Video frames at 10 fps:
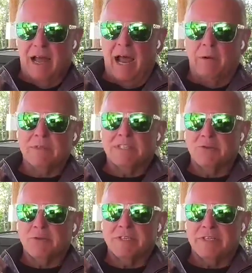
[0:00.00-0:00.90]
I was
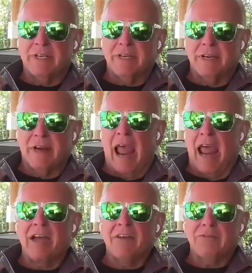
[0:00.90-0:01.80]
interested in a
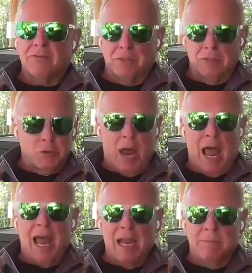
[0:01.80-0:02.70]
handful of
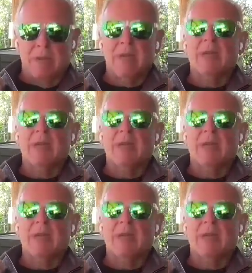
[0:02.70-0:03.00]
tribe.